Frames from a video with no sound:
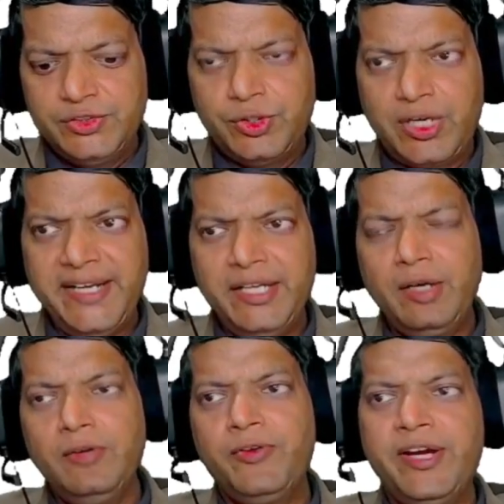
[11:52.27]
So right
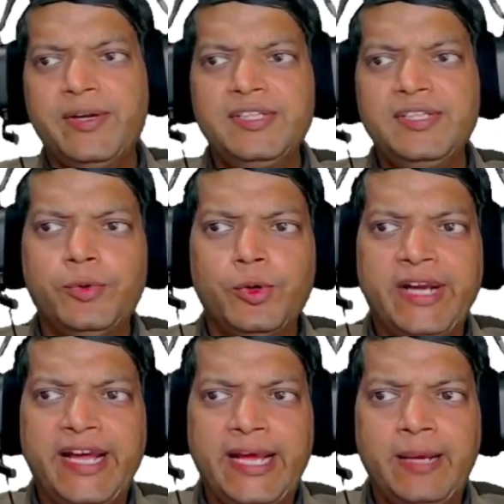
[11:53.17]
now, if I run the
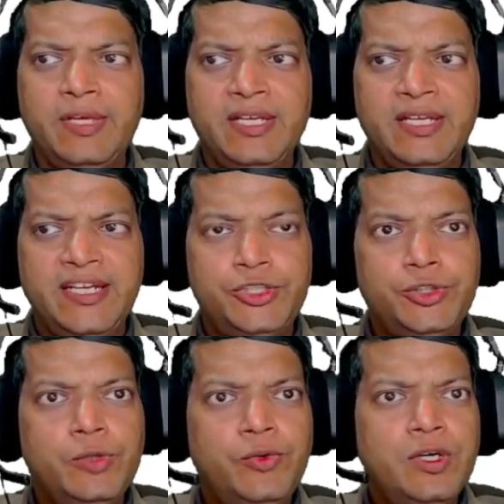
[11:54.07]
program, it
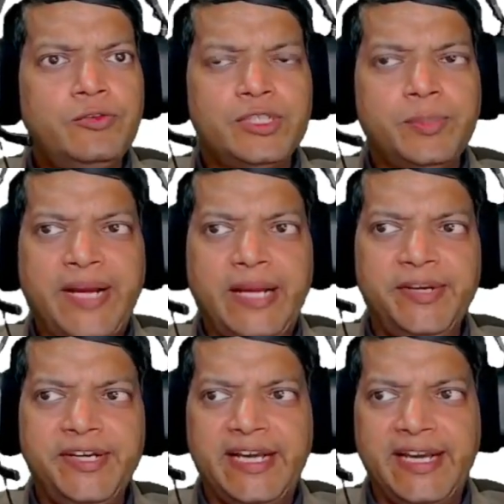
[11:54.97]
should work for the
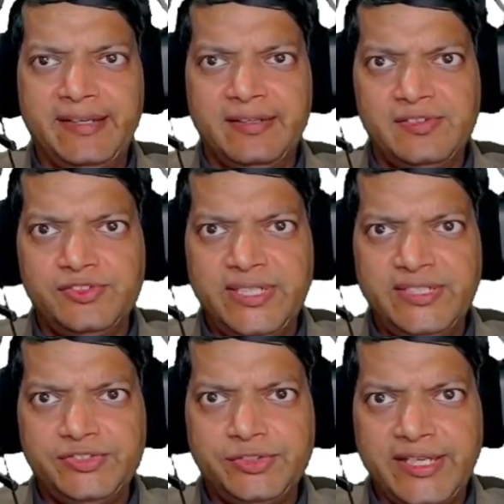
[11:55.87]
primary diagonal. So
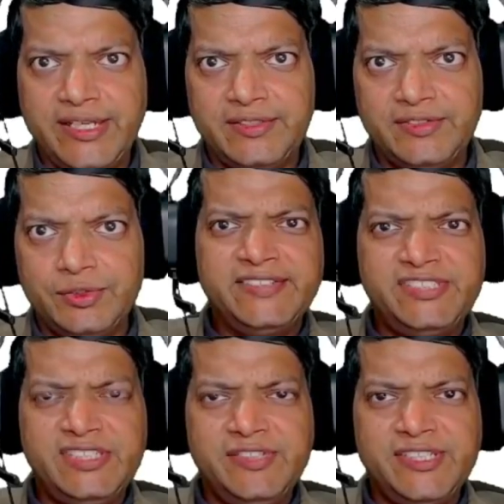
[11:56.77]
let's run it
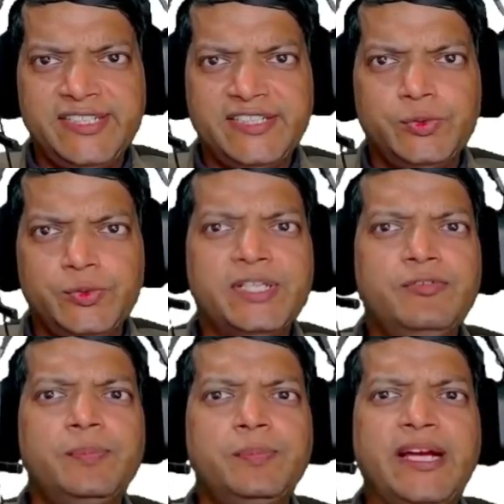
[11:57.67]
and see whether it is
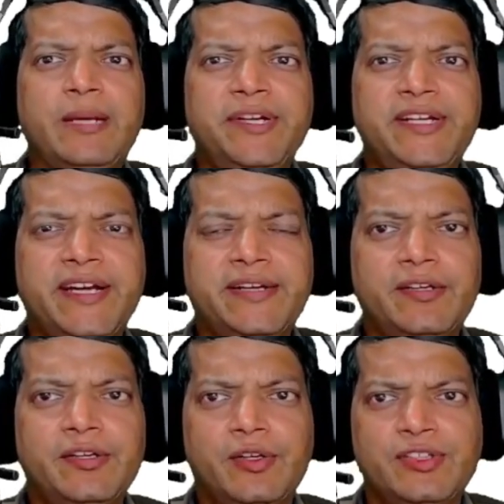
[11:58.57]
working for the primary
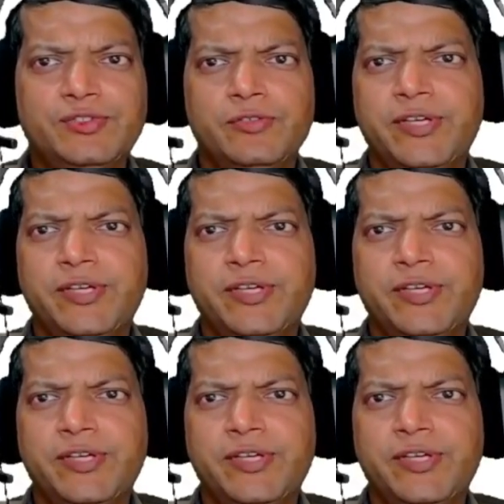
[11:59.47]
diagonal or not.